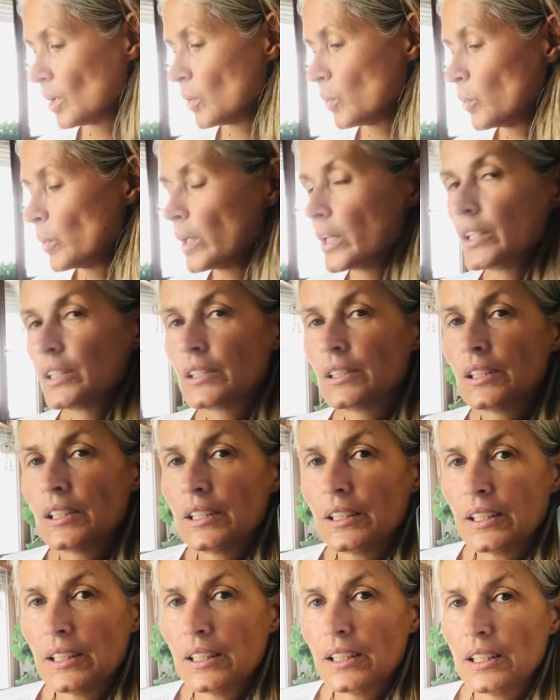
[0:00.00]
Where is it
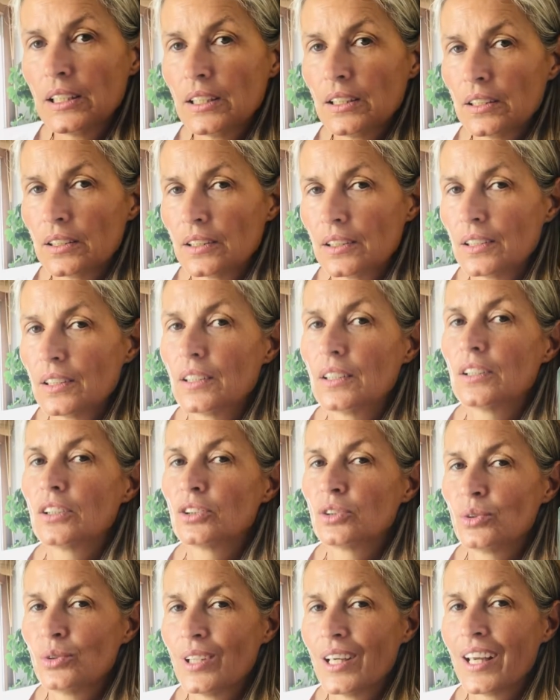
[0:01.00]
leading?
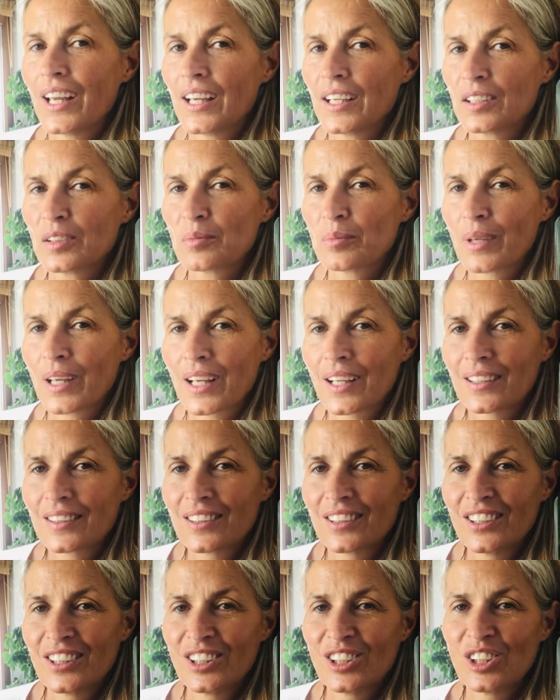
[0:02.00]
To the Hanged Man,
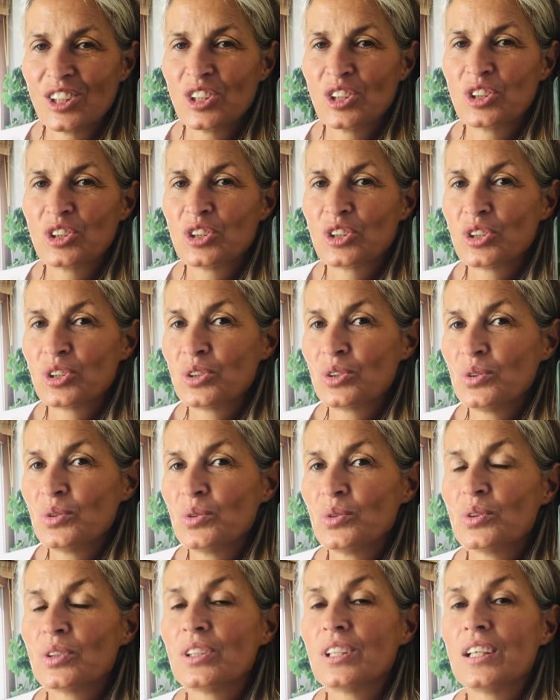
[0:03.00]

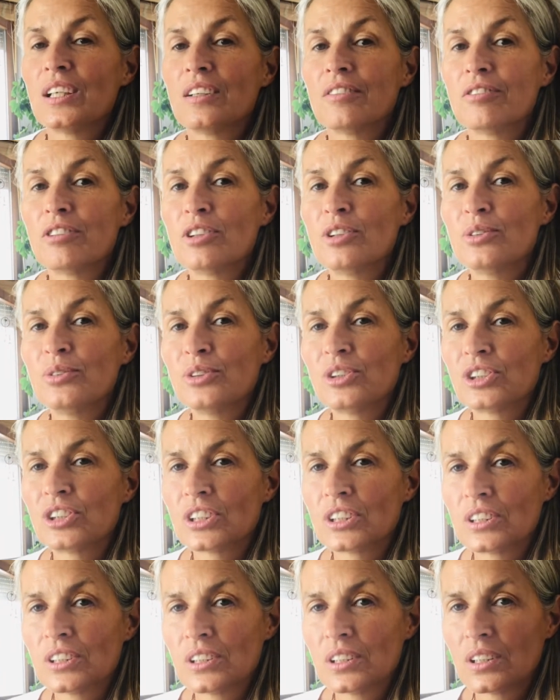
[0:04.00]
to an
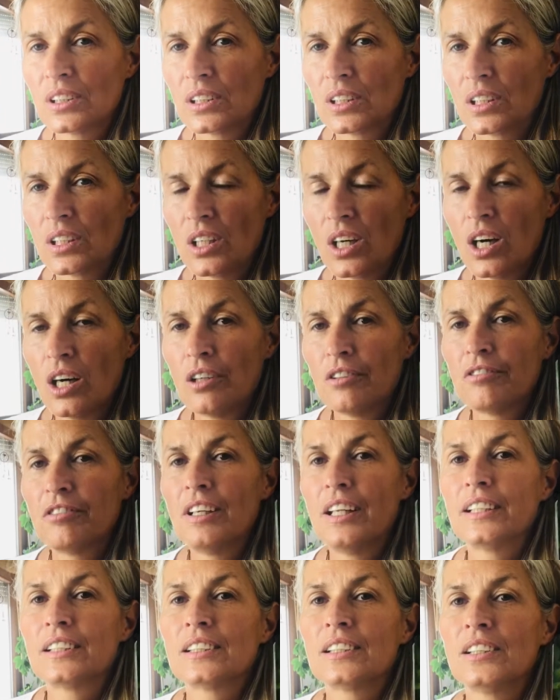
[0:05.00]
evolution of
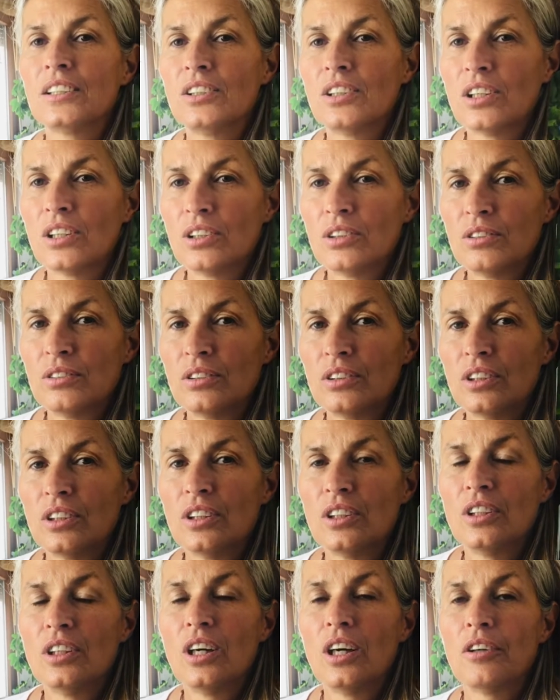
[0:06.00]
letting go,
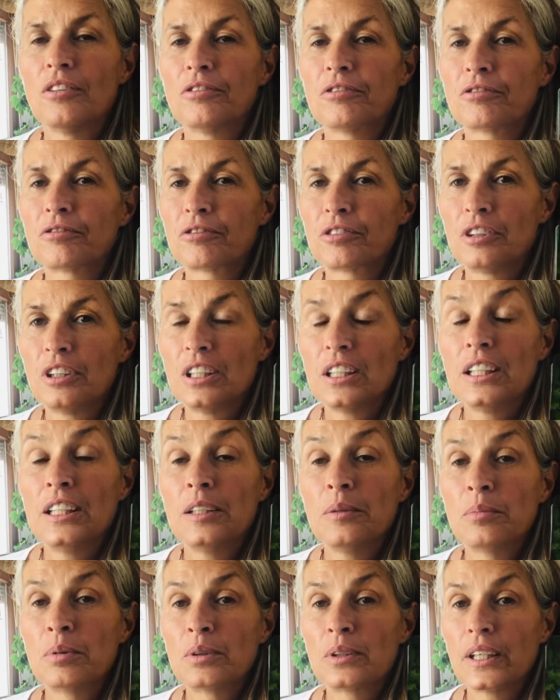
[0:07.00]
of
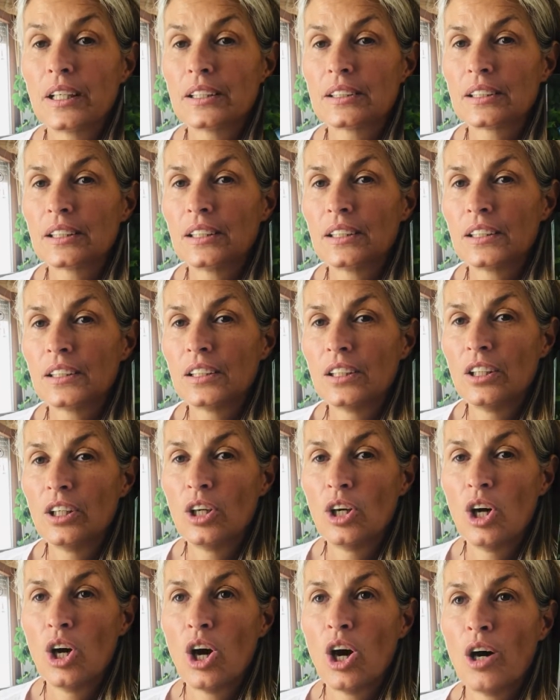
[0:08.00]
liberating,
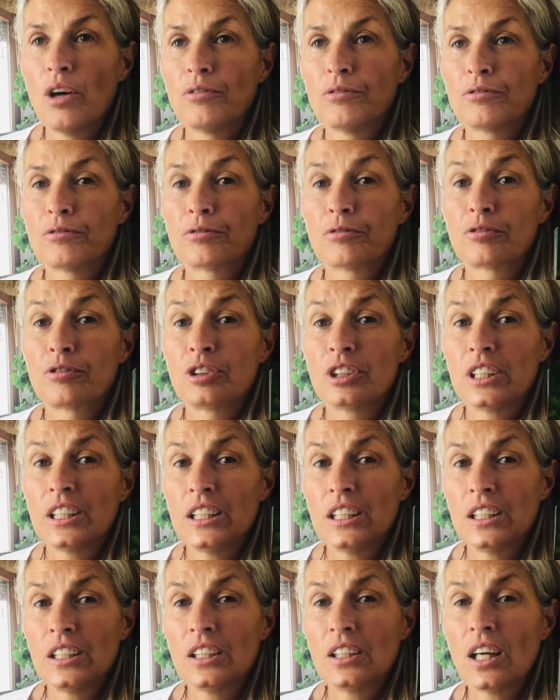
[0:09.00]
of
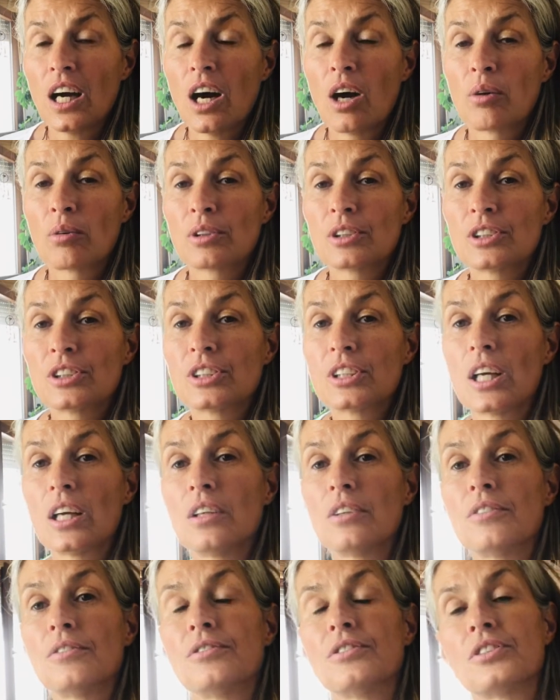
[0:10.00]
freeing
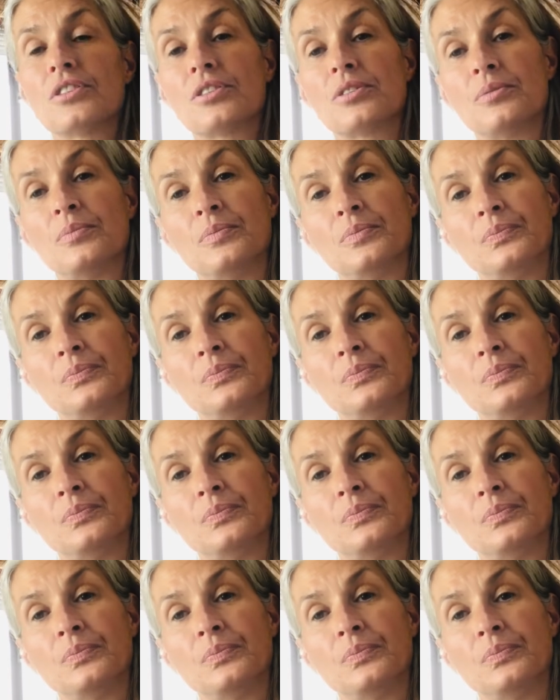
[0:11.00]
ourselves.